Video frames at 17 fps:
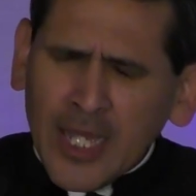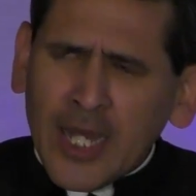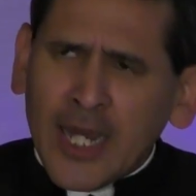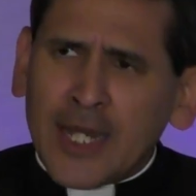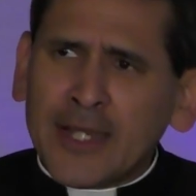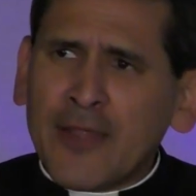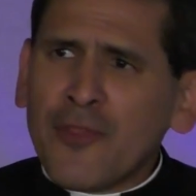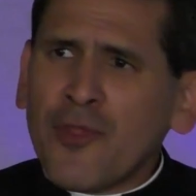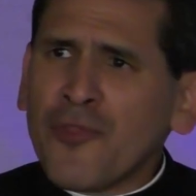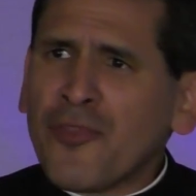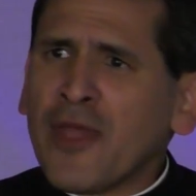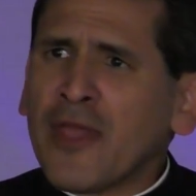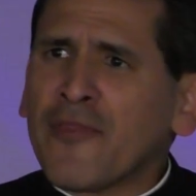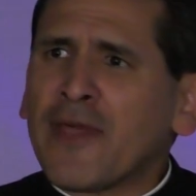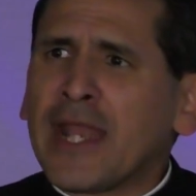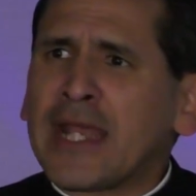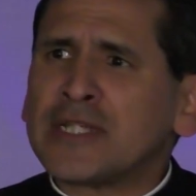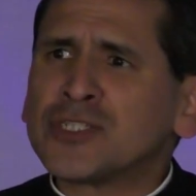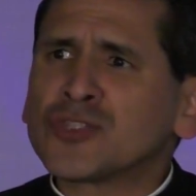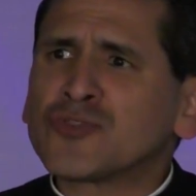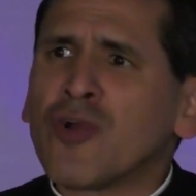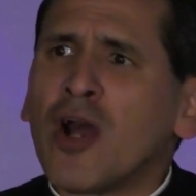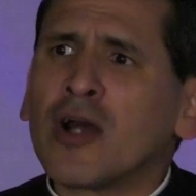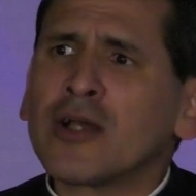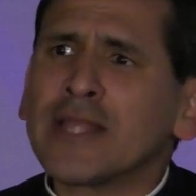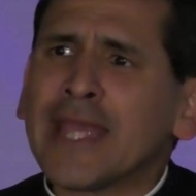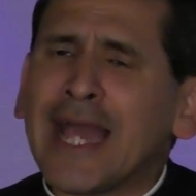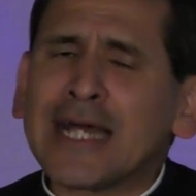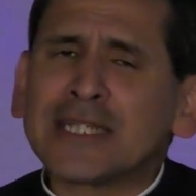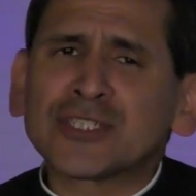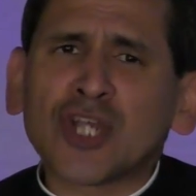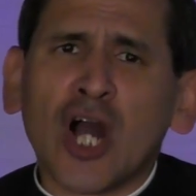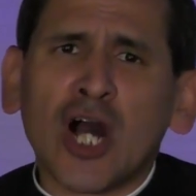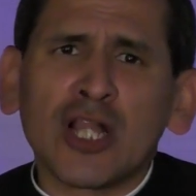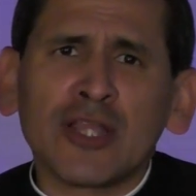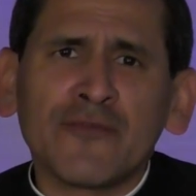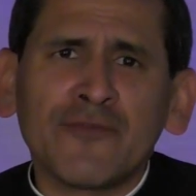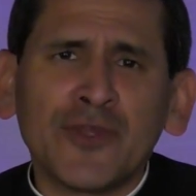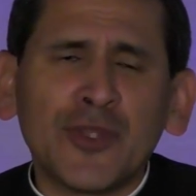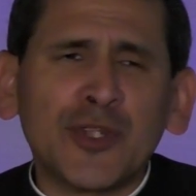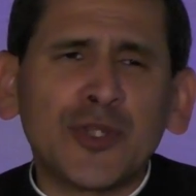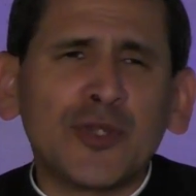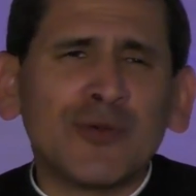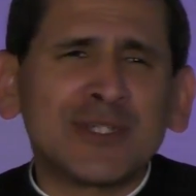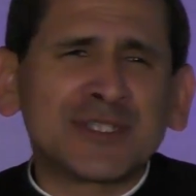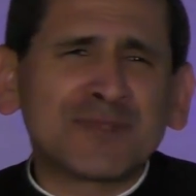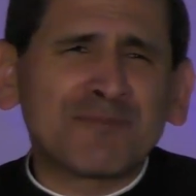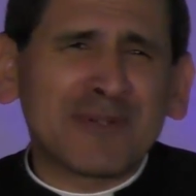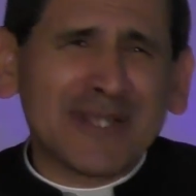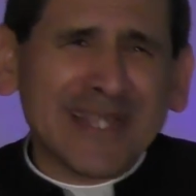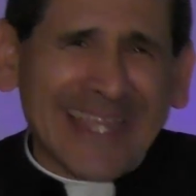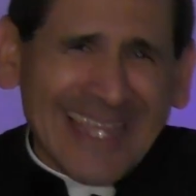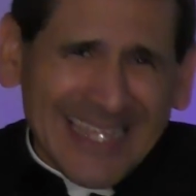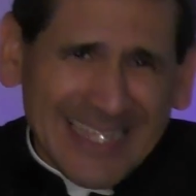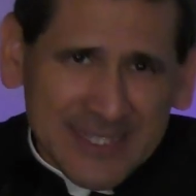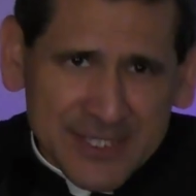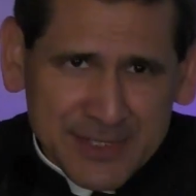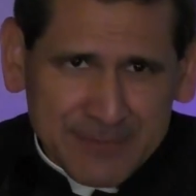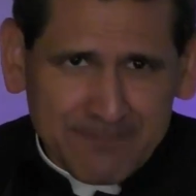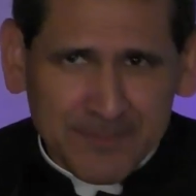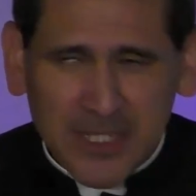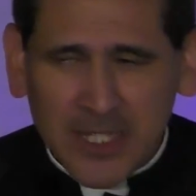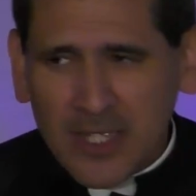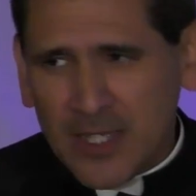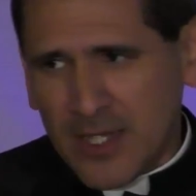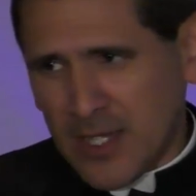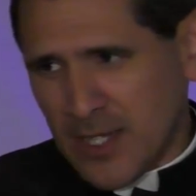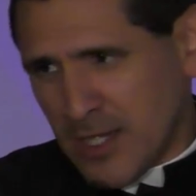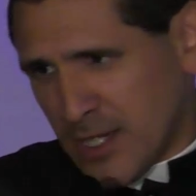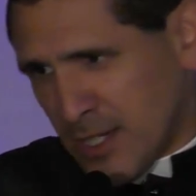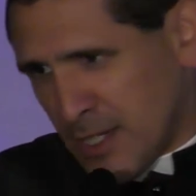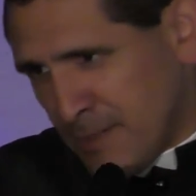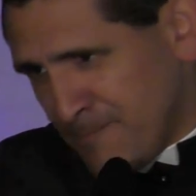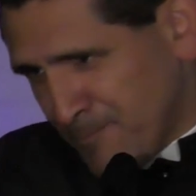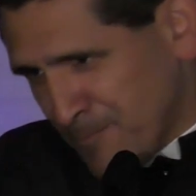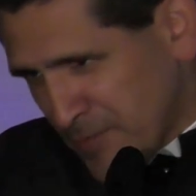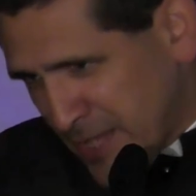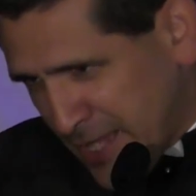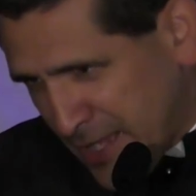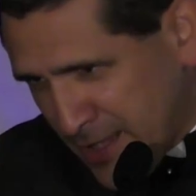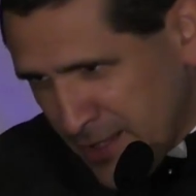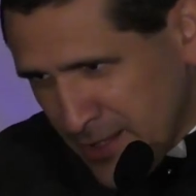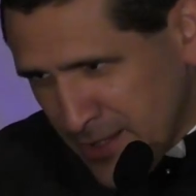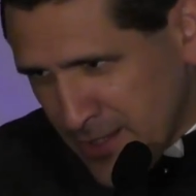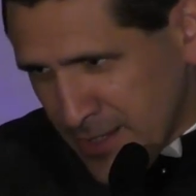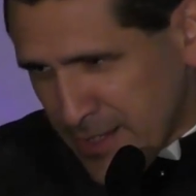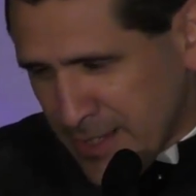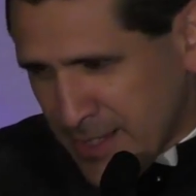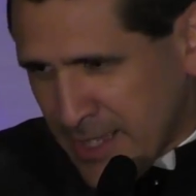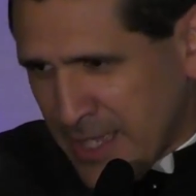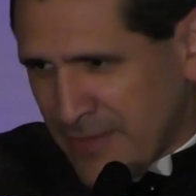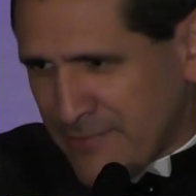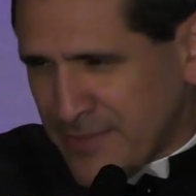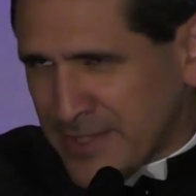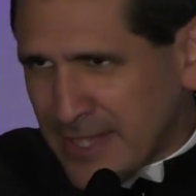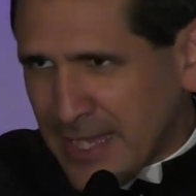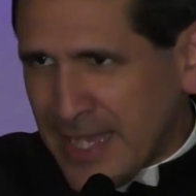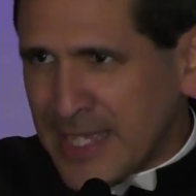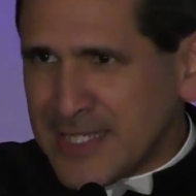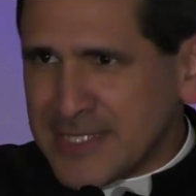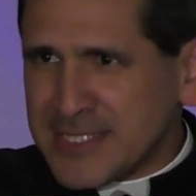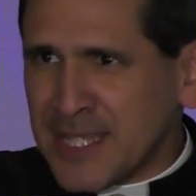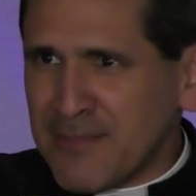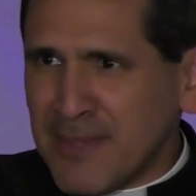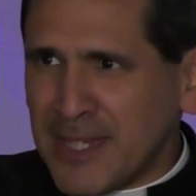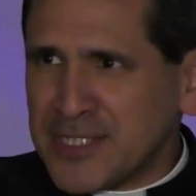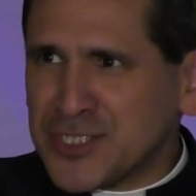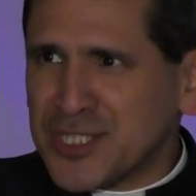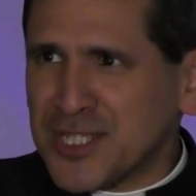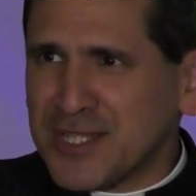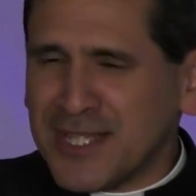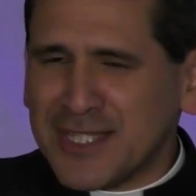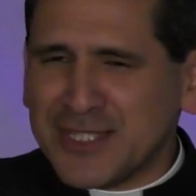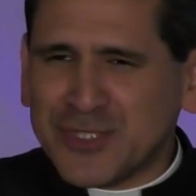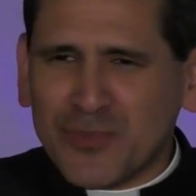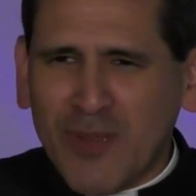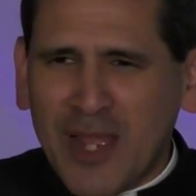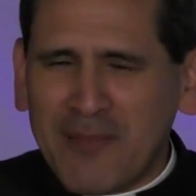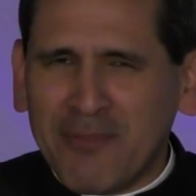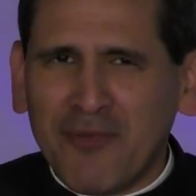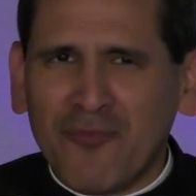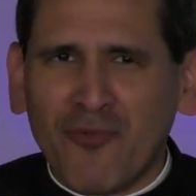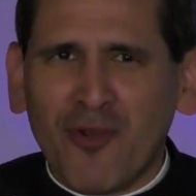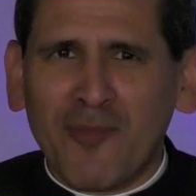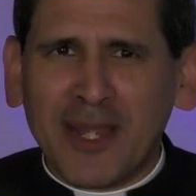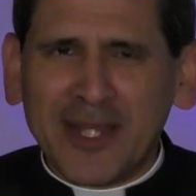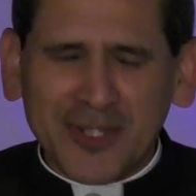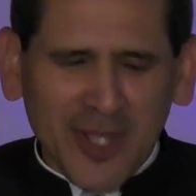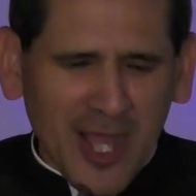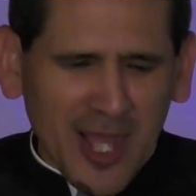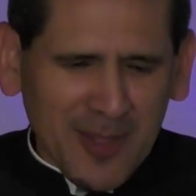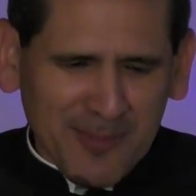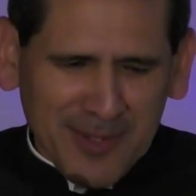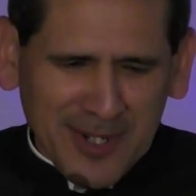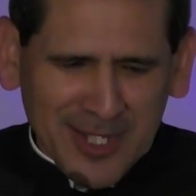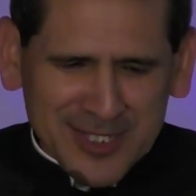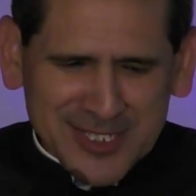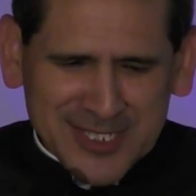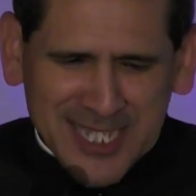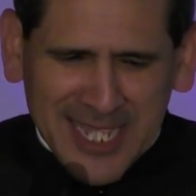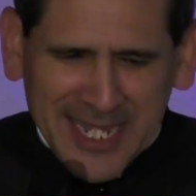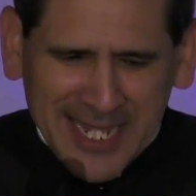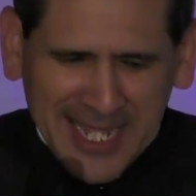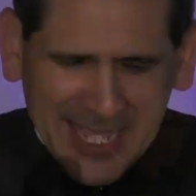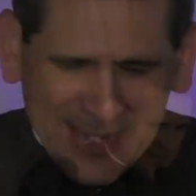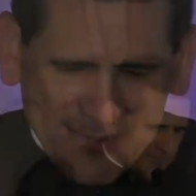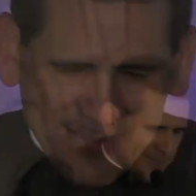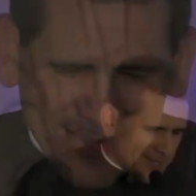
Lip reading: Another thing that I strongly ask all of you to do is please, Kevin Diaz, he mentioned this right before my talk, but I'll say it again